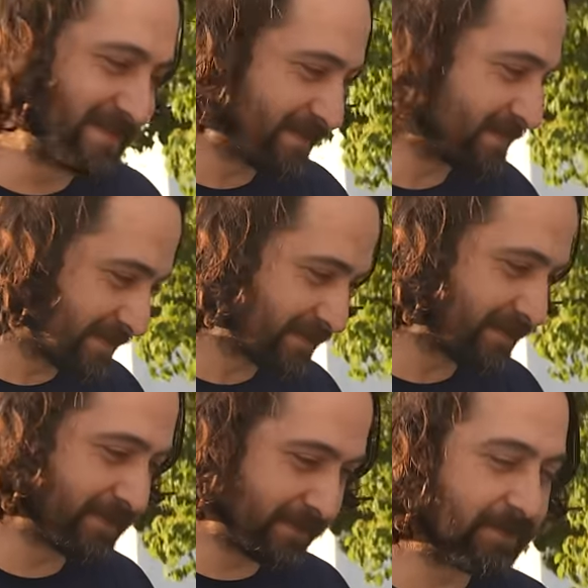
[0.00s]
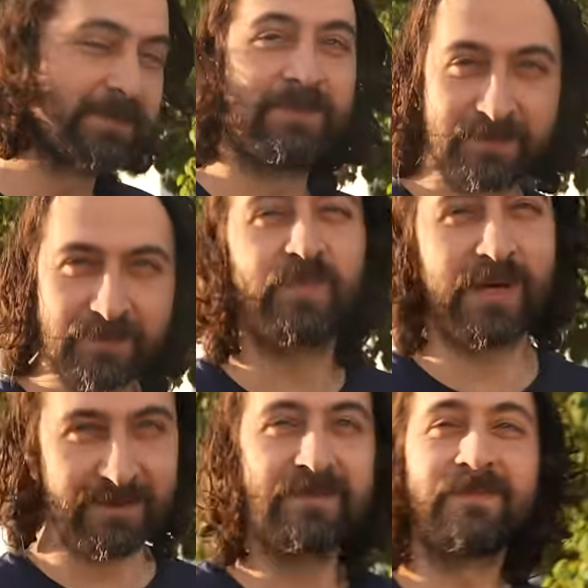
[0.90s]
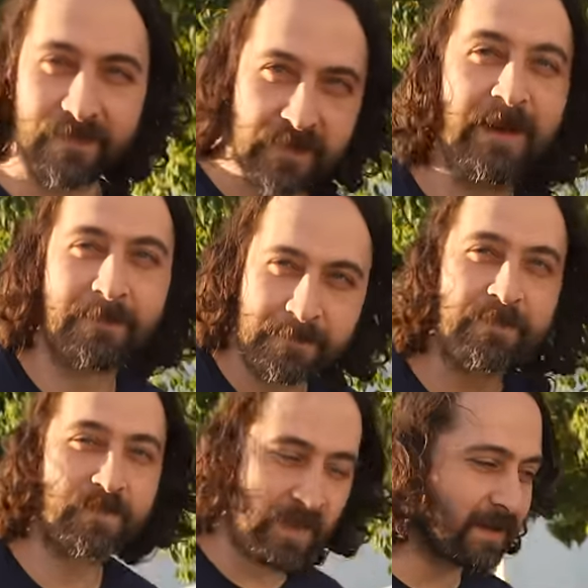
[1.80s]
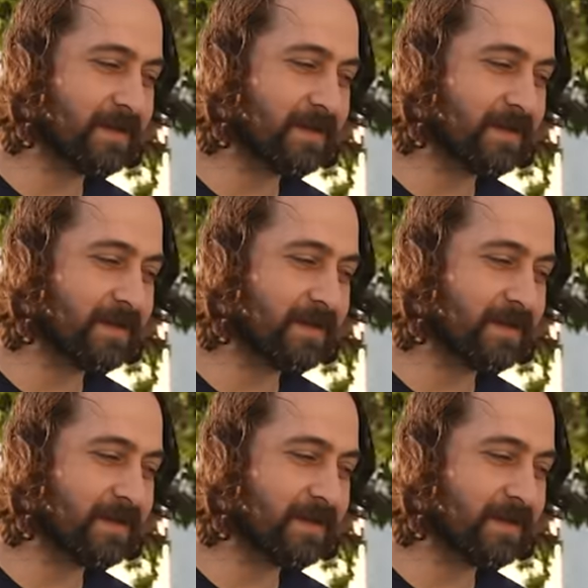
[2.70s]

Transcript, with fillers: B M W transmission, the yeah. standard, the yep. K-swap.